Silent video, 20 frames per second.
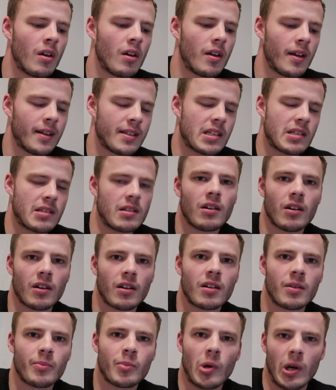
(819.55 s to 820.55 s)
it does
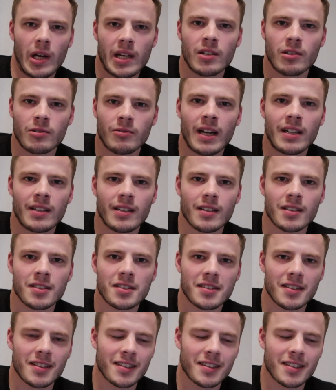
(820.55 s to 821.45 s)
look pretty horrendous.